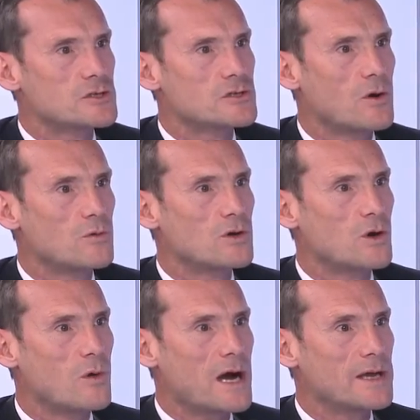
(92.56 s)
has shown
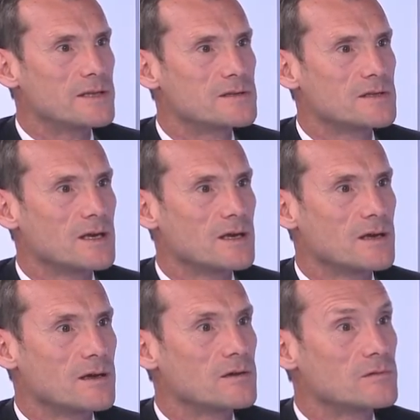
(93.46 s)
quite
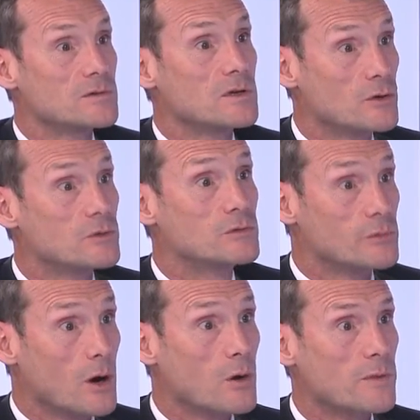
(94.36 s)
good
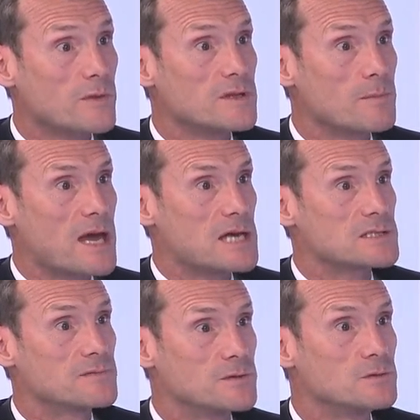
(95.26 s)
growth in the
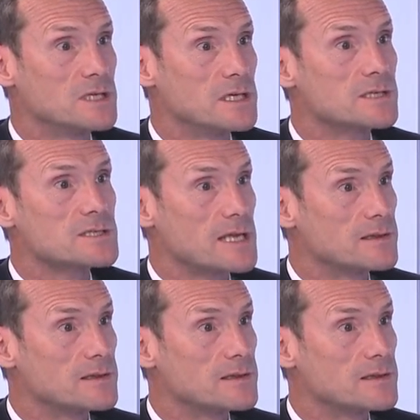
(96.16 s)
past few years,